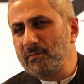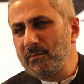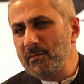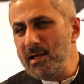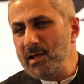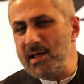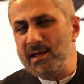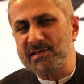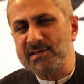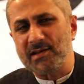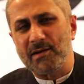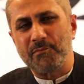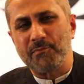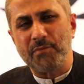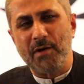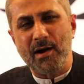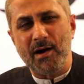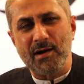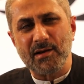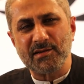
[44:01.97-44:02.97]
He is
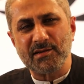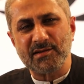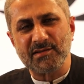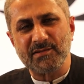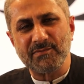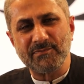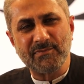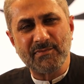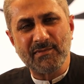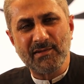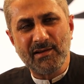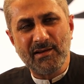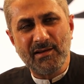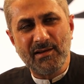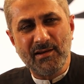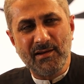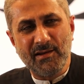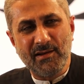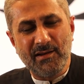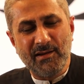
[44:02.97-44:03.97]
Abbas.
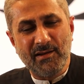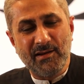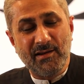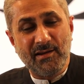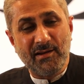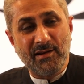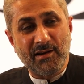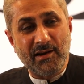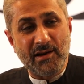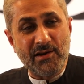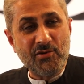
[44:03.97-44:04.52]
Can